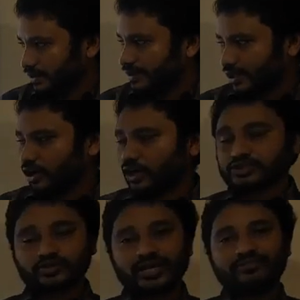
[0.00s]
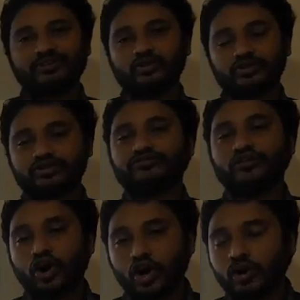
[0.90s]
Here also we have used
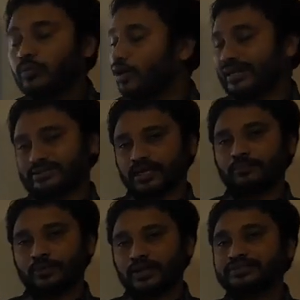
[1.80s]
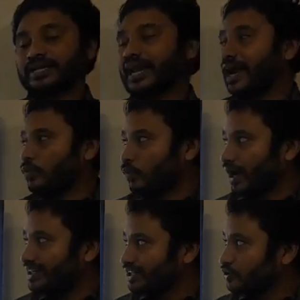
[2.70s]
4 more examples, and I
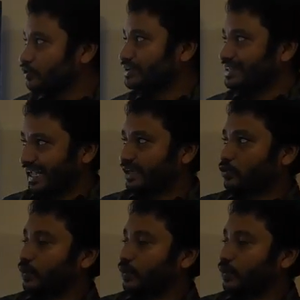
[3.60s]
want you to think